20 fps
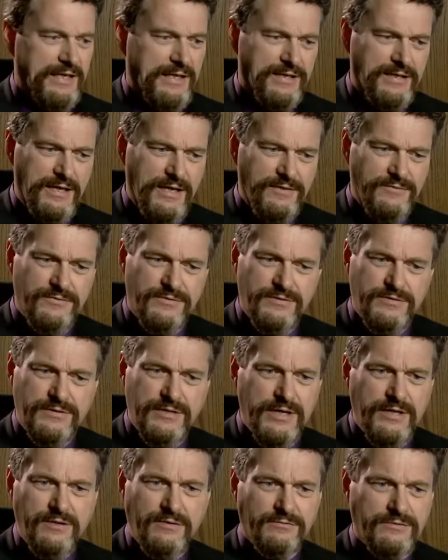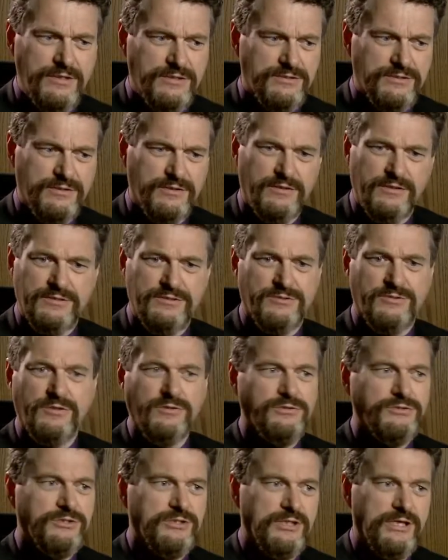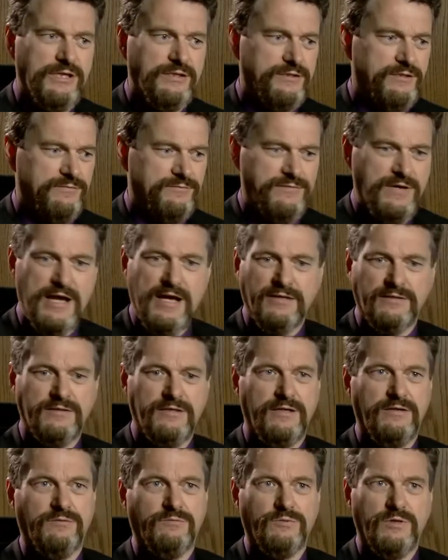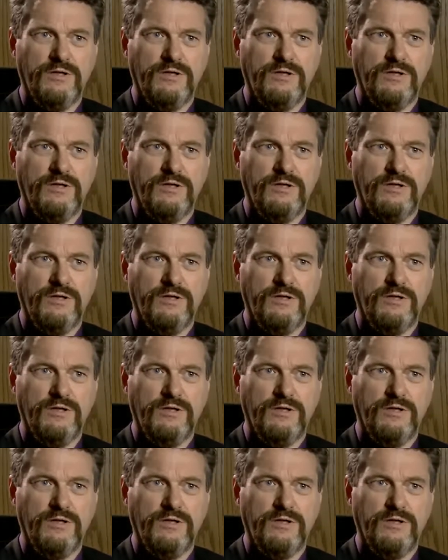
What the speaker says: And they don't necessarily associate the fact that,